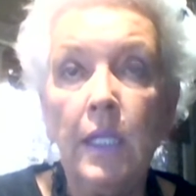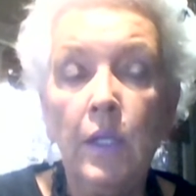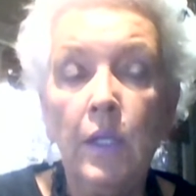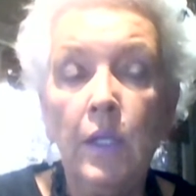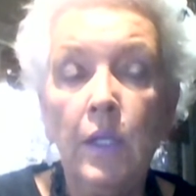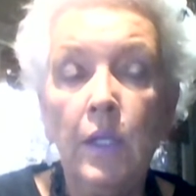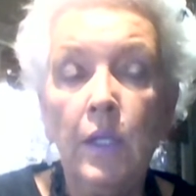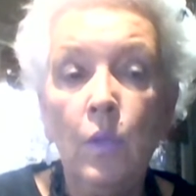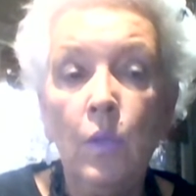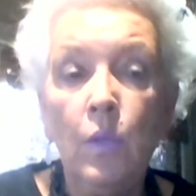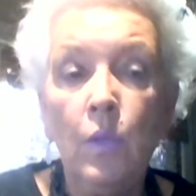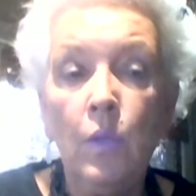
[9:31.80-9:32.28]

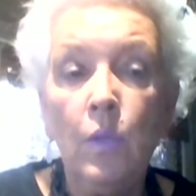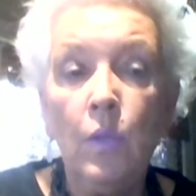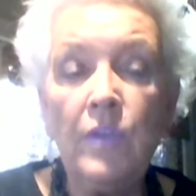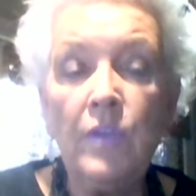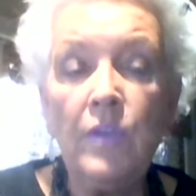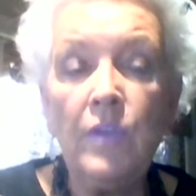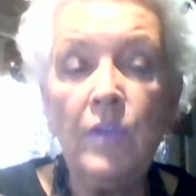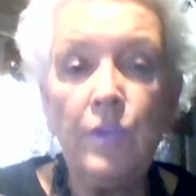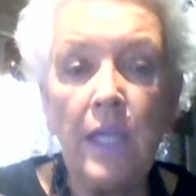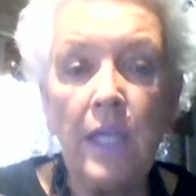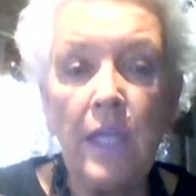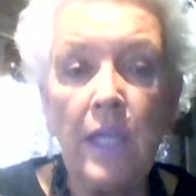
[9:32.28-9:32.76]
we've also
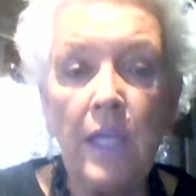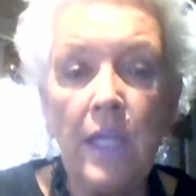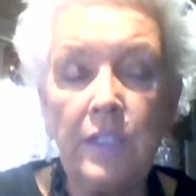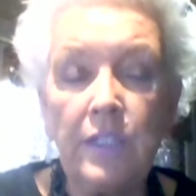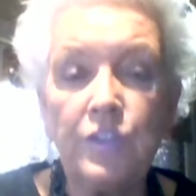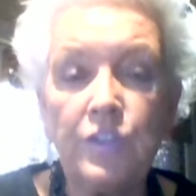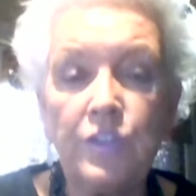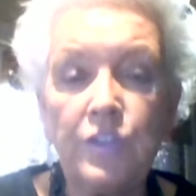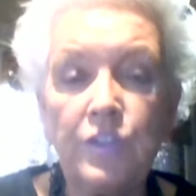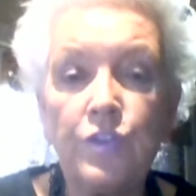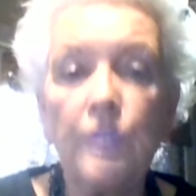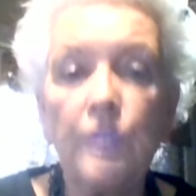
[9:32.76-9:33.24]
got a
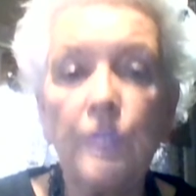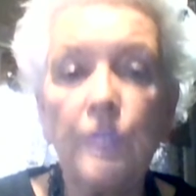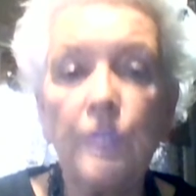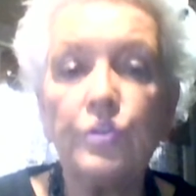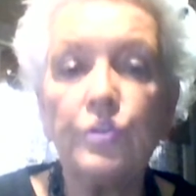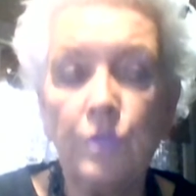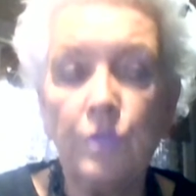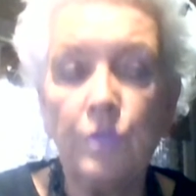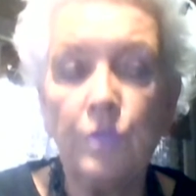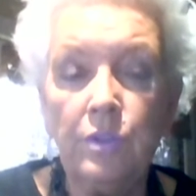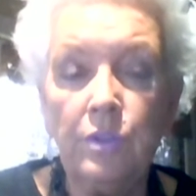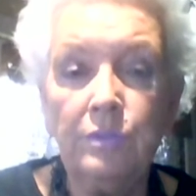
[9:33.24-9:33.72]

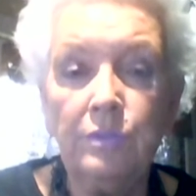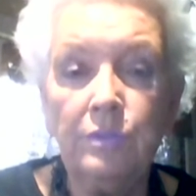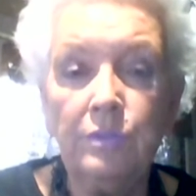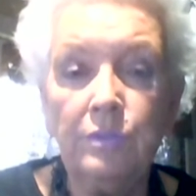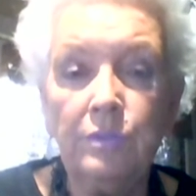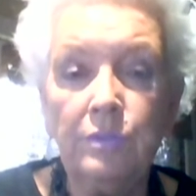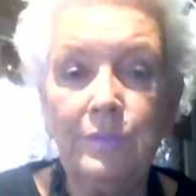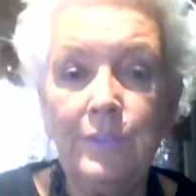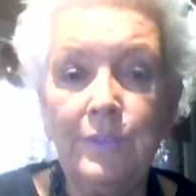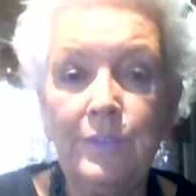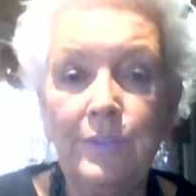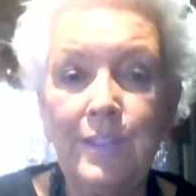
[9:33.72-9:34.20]
structural
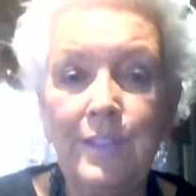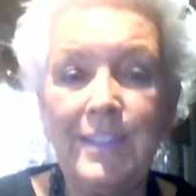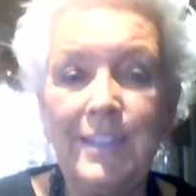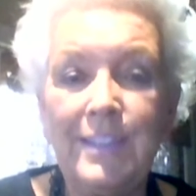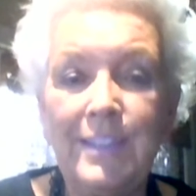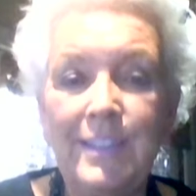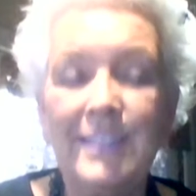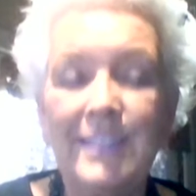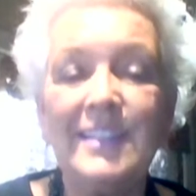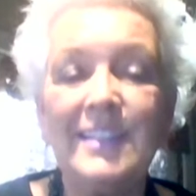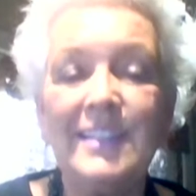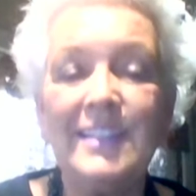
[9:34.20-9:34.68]

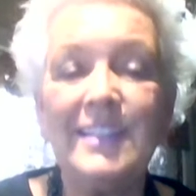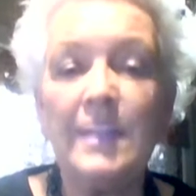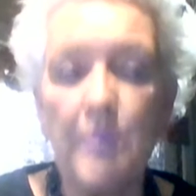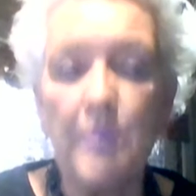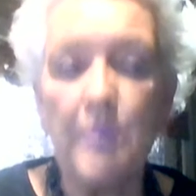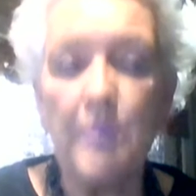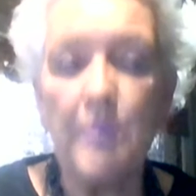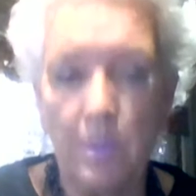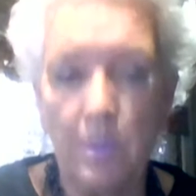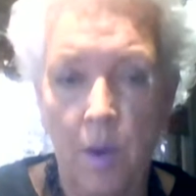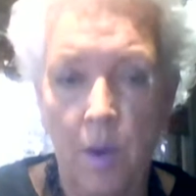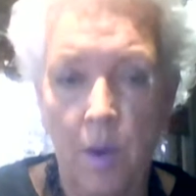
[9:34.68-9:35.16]
systemic
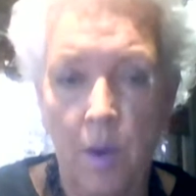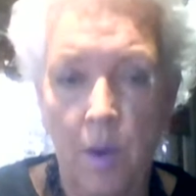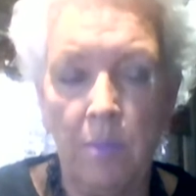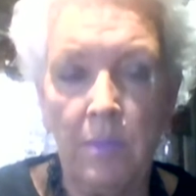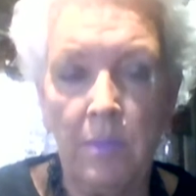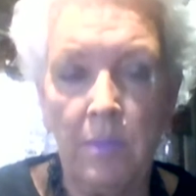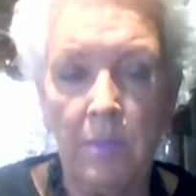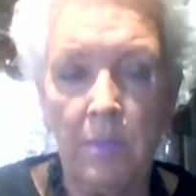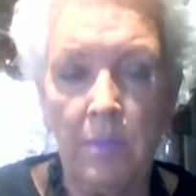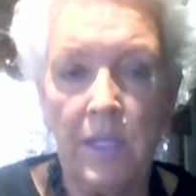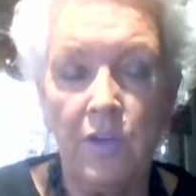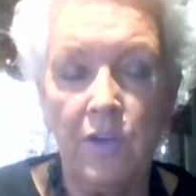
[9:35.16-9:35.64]
problem
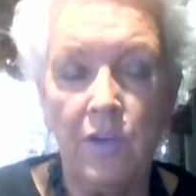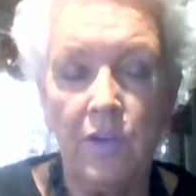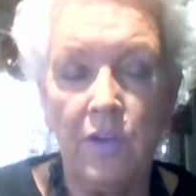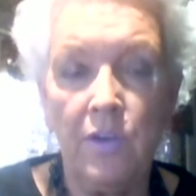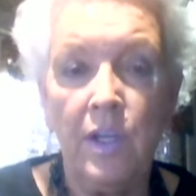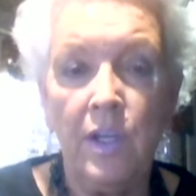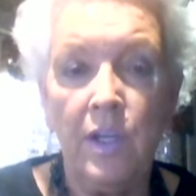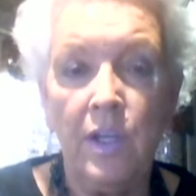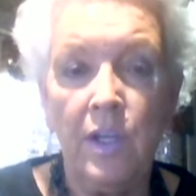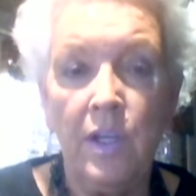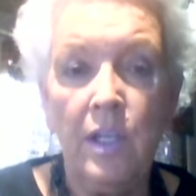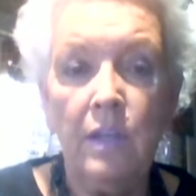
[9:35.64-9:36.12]
here.
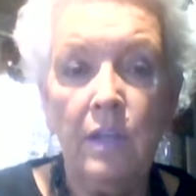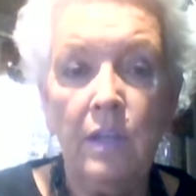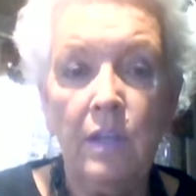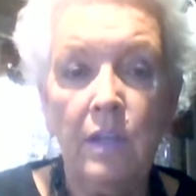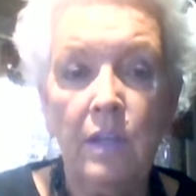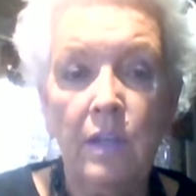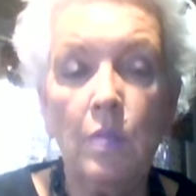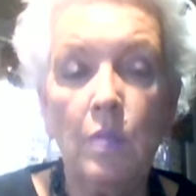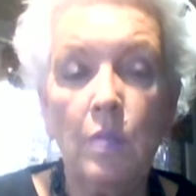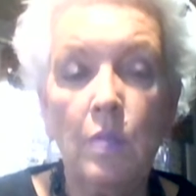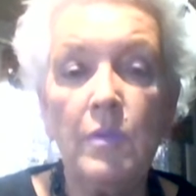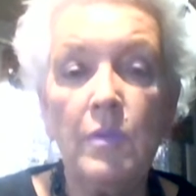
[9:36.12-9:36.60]
The
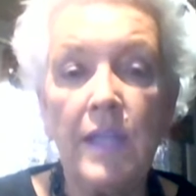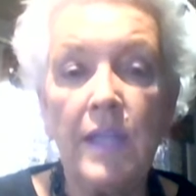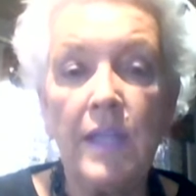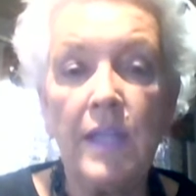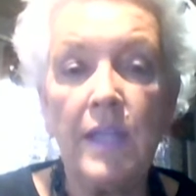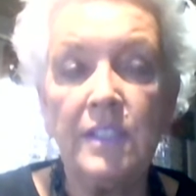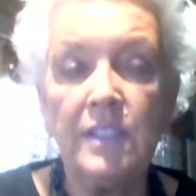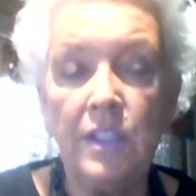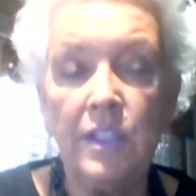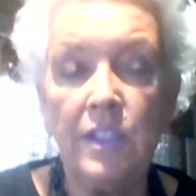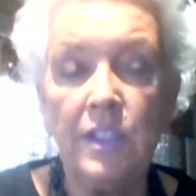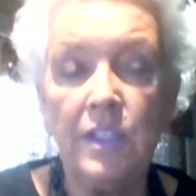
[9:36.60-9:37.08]
global
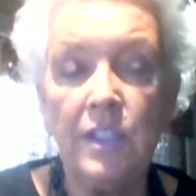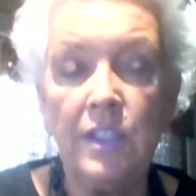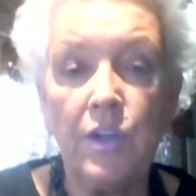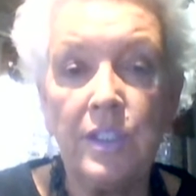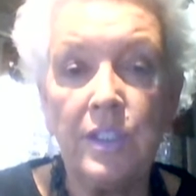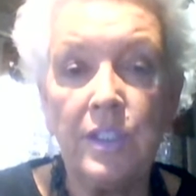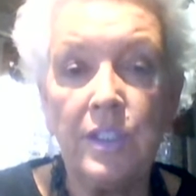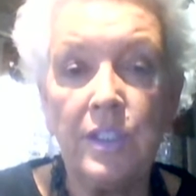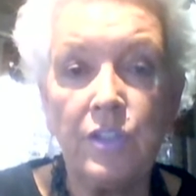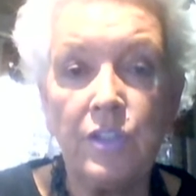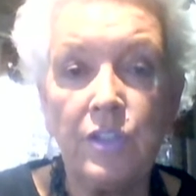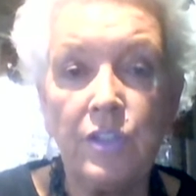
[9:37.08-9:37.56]
vaccine
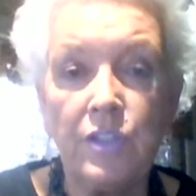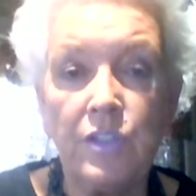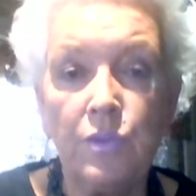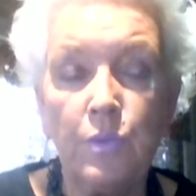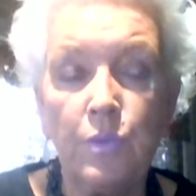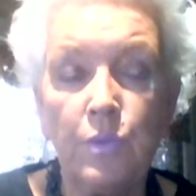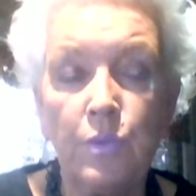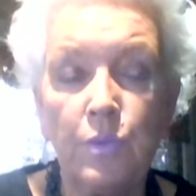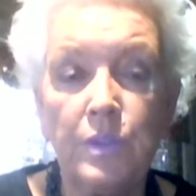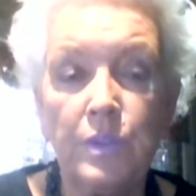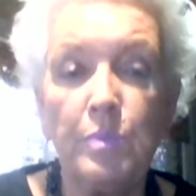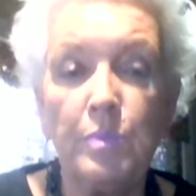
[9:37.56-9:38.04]
architecture
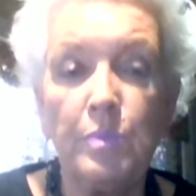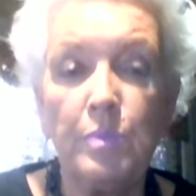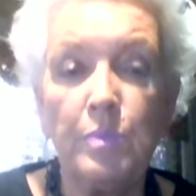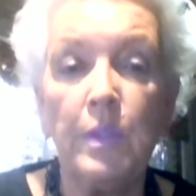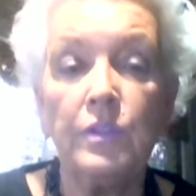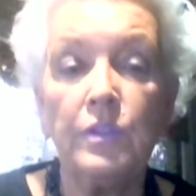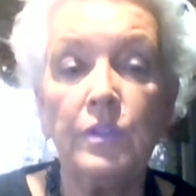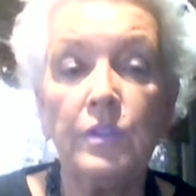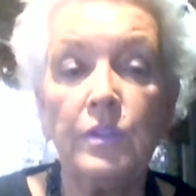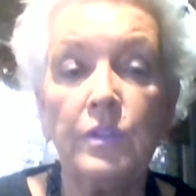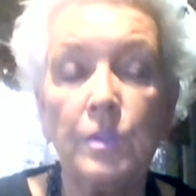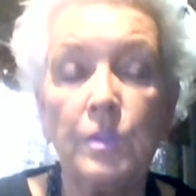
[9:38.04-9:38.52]
was built
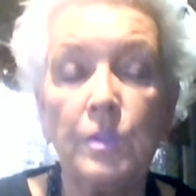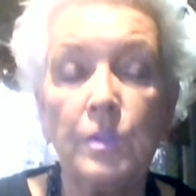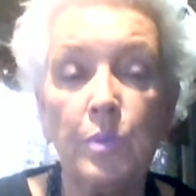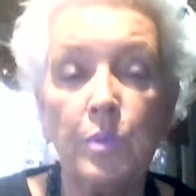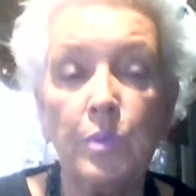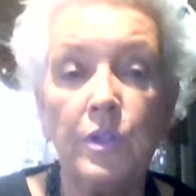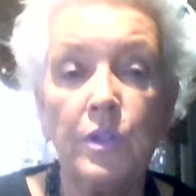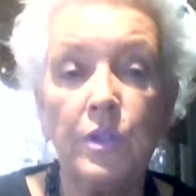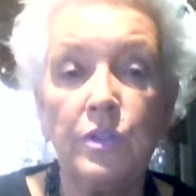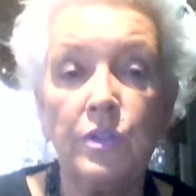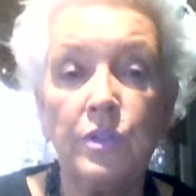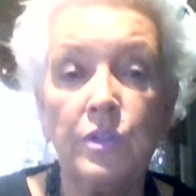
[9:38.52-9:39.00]
to
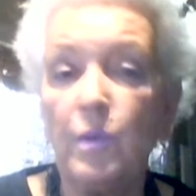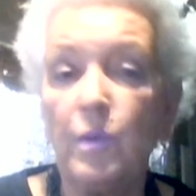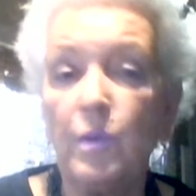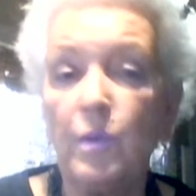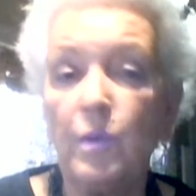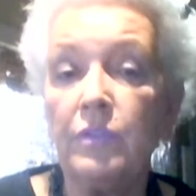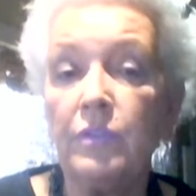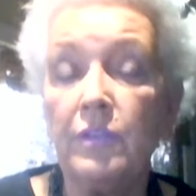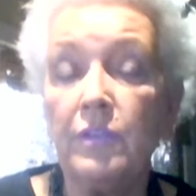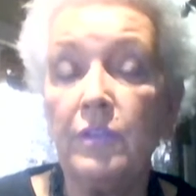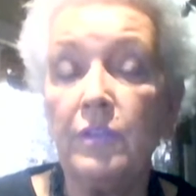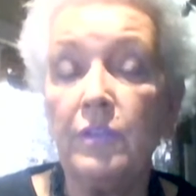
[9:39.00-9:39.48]
produce
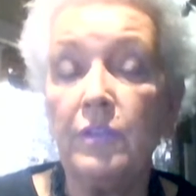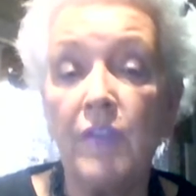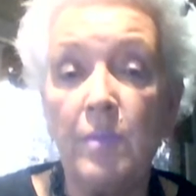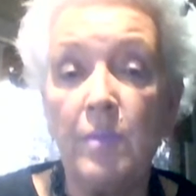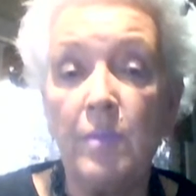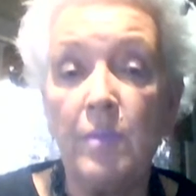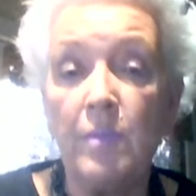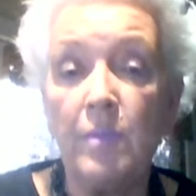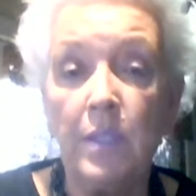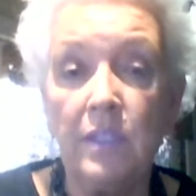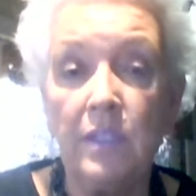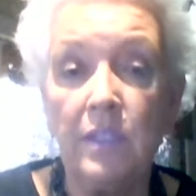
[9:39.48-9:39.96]
roughly 5
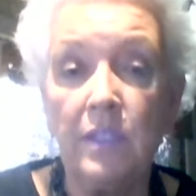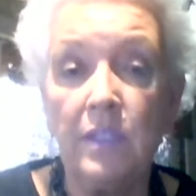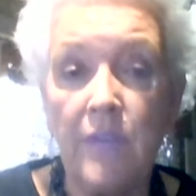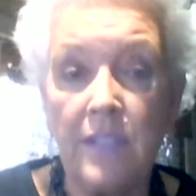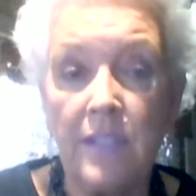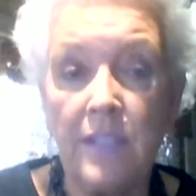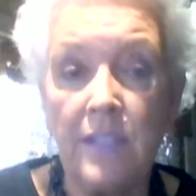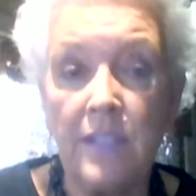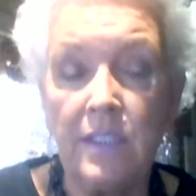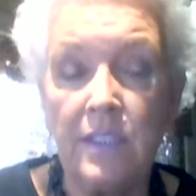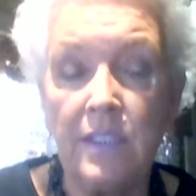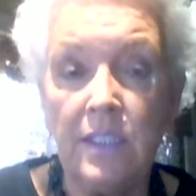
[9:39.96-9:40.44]
billion
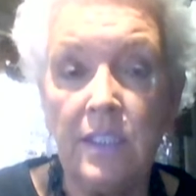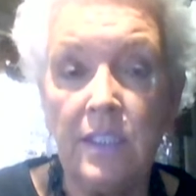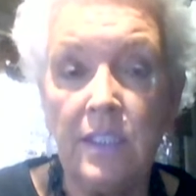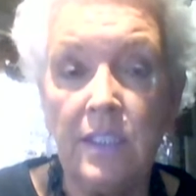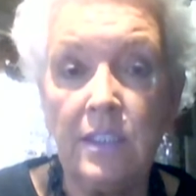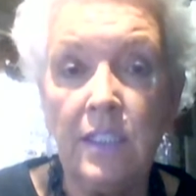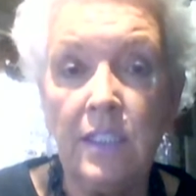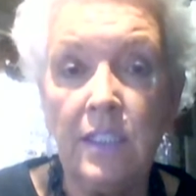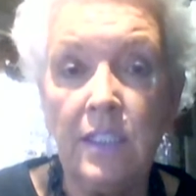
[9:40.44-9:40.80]
vaccines.